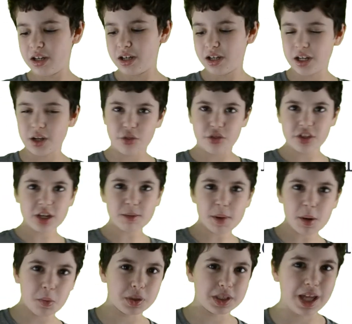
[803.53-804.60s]
Now think
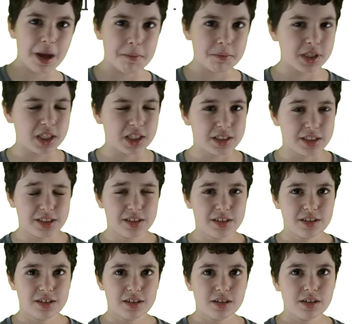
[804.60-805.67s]
about what that means.
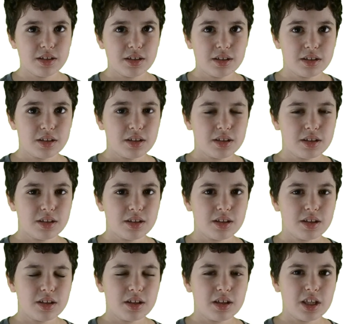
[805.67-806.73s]

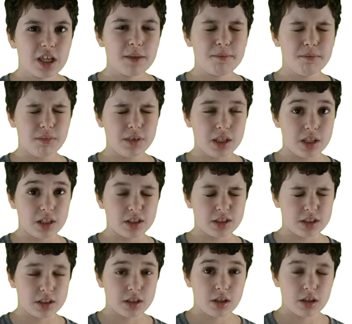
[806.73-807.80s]
It
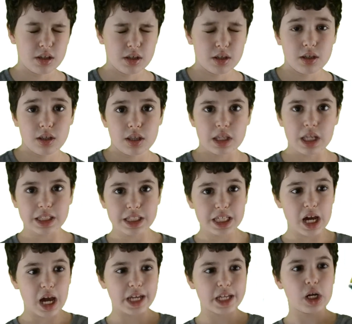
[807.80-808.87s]
means that the
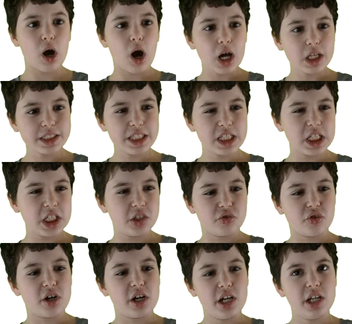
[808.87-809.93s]

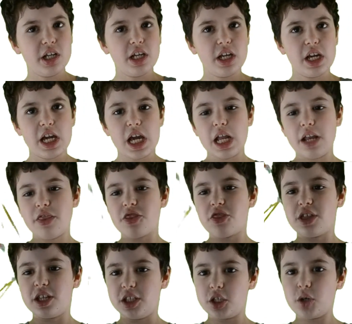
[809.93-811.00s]
icosahedron and
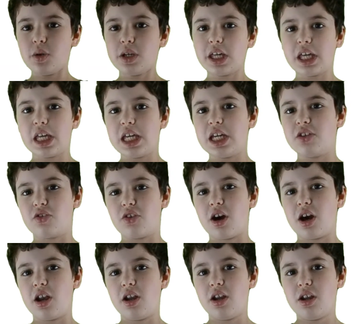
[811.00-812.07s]
the
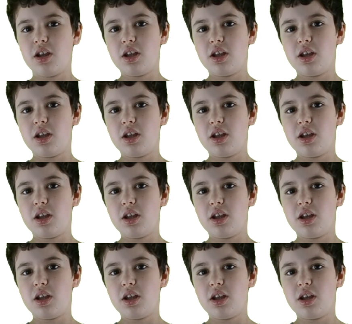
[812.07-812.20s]
dodecahedron,